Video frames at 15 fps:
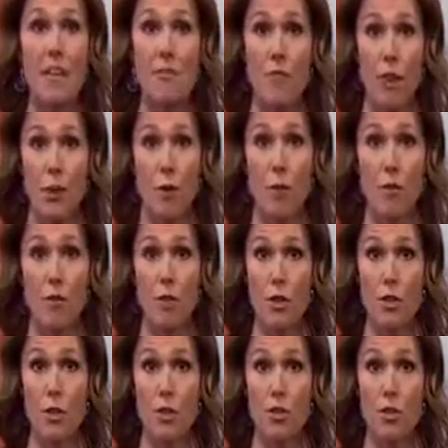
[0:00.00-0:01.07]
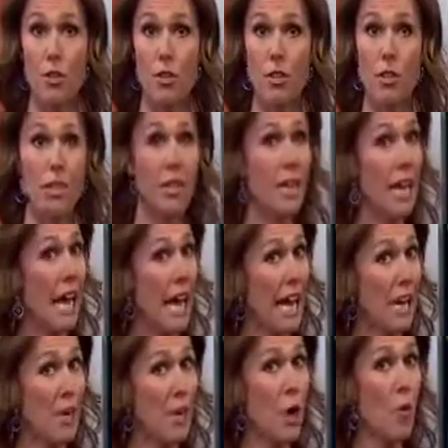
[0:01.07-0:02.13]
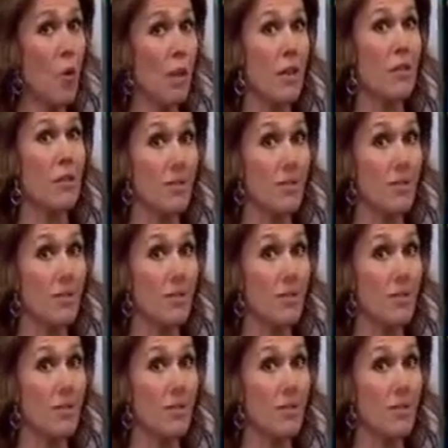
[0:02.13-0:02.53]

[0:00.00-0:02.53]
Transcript: and federal officials, and no one